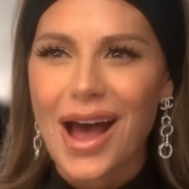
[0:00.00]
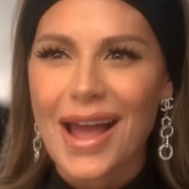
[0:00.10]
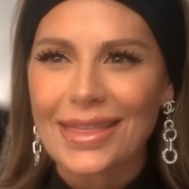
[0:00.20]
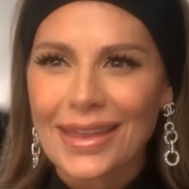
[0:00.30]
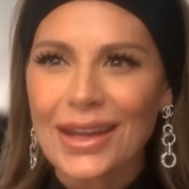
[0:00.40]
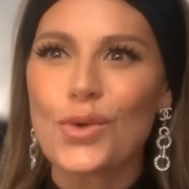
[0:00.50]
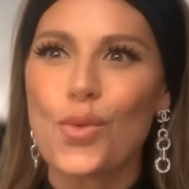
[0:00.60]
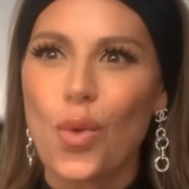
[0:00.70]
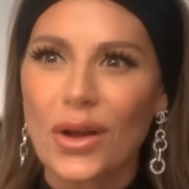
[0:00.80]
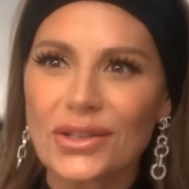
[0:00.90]
I think
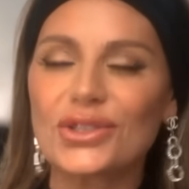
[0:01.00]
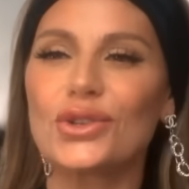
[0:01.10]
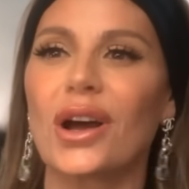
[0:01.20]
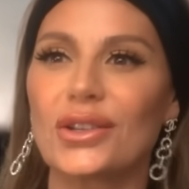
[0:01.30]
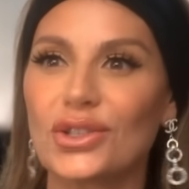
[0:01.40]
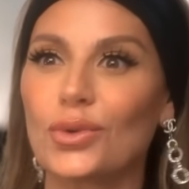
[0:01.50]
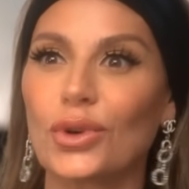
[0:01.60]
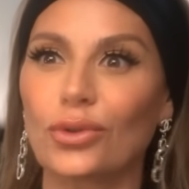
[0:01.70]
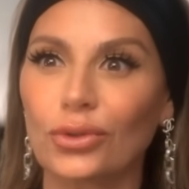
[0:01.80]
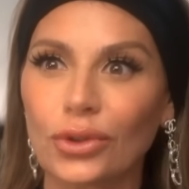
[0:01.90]
once you got into a
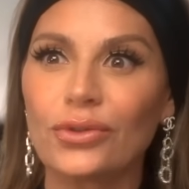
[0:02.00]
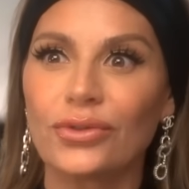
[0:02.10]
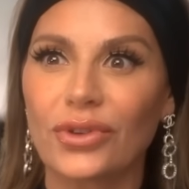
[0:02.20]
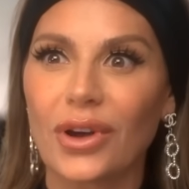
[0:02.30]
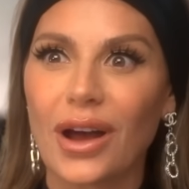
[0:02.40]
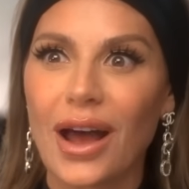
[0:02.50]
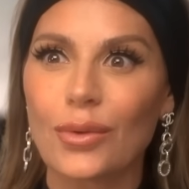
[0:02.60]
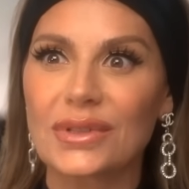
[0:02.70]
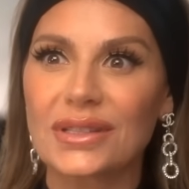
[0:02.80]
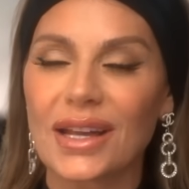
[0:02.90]
groove, I
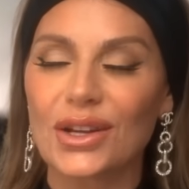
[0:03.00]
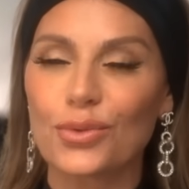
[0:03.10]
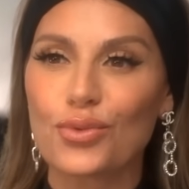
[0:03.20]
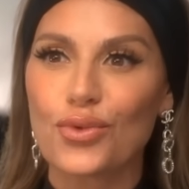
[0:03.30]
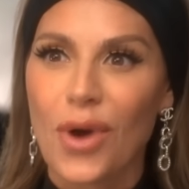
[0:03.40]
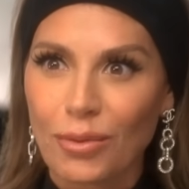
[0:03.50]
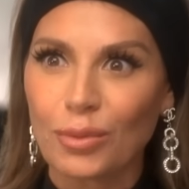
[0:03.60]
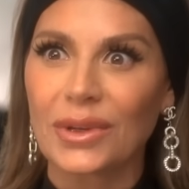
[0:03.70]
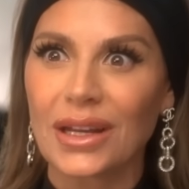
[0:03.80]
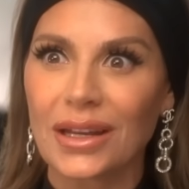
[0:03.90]
would say you're
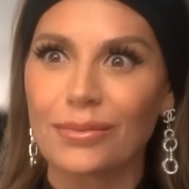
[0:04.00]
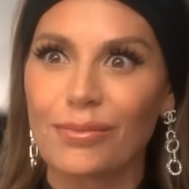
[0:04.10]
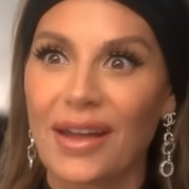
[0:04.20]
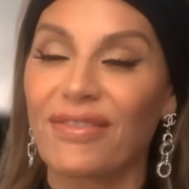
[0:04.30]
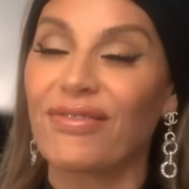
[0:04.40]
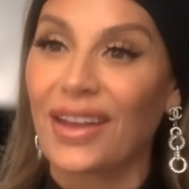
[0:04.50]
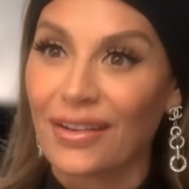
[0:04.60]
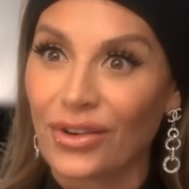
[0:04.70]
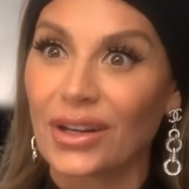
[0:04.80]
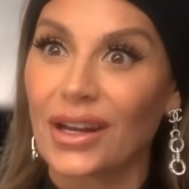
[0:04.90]
probably my
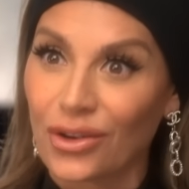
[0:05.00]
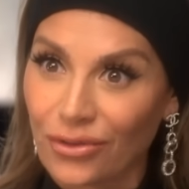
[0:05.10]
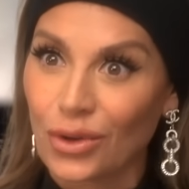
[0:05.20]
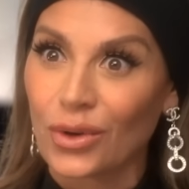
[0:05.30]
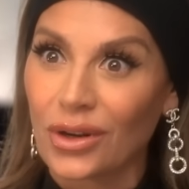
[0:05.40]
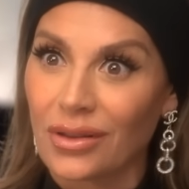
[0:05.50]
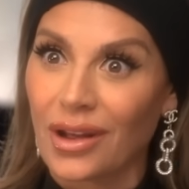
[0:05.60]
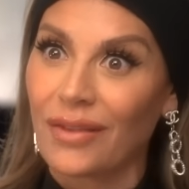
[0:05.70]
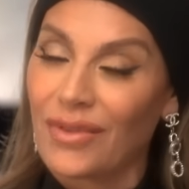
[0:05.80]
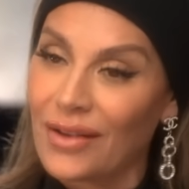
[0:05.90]
favorite interviewer
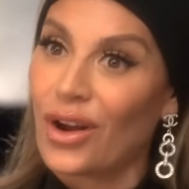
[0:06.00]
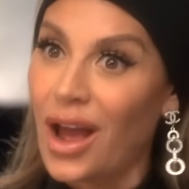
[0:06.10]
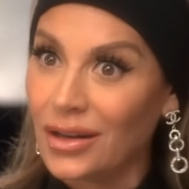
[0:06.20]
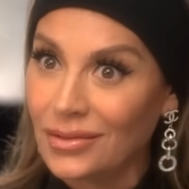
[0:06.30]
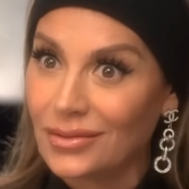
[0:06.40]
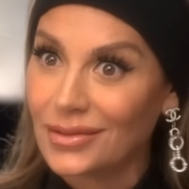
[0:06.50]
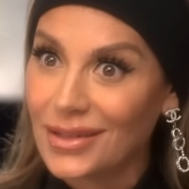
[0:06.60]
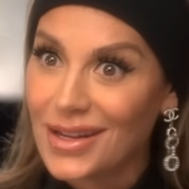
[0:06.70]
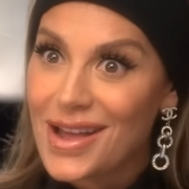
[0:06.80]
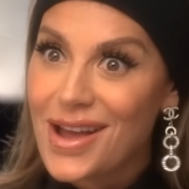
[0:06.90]
that I've ever had.
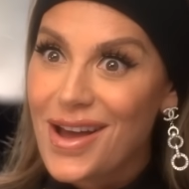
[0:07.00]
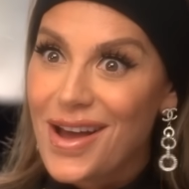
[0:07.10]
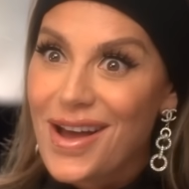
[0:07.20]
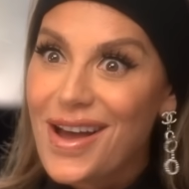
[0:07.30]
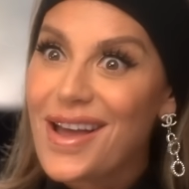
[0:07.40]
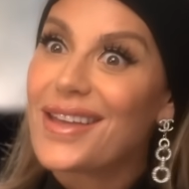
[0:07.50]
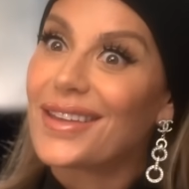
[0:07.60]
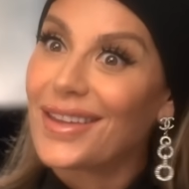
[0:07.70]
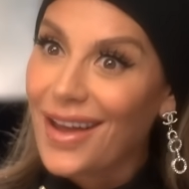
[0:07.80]
Oh.